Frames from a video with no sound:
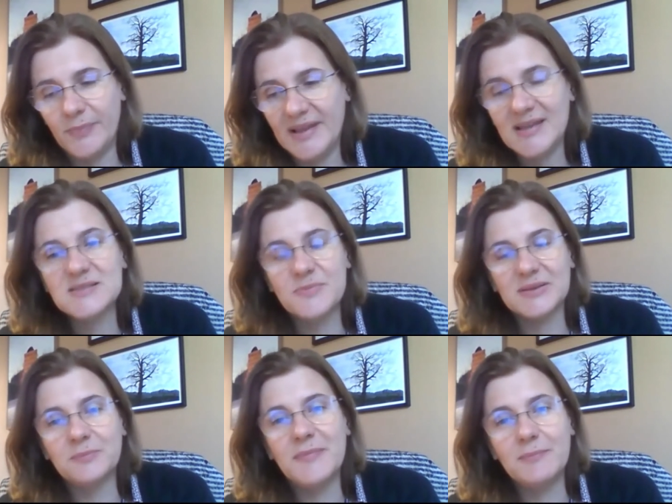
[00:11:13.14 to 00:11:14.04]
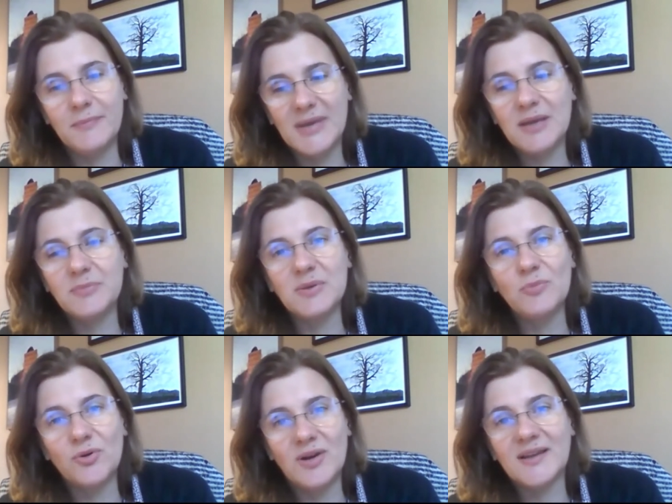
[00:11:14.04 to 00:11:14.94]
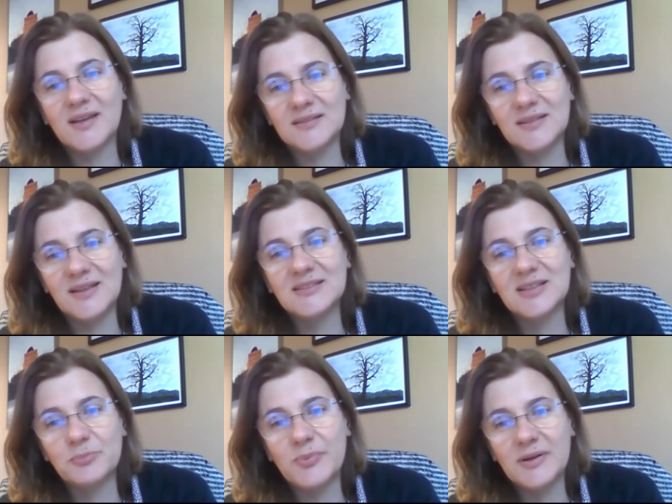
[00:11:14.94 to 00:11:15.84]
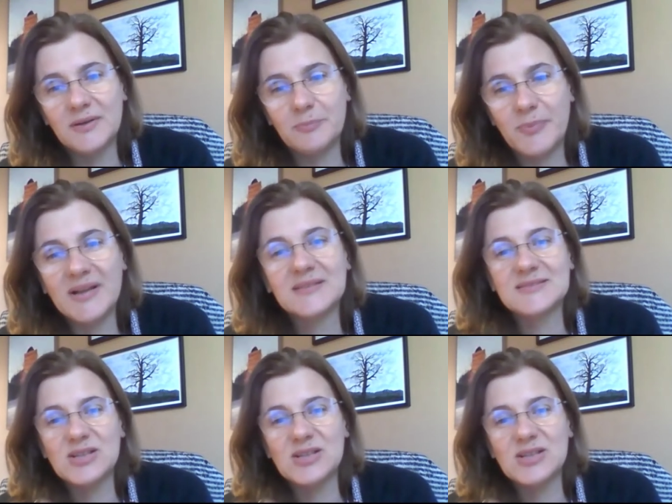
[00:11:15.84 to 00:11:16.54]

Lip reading: place, but maybe more like an interpret,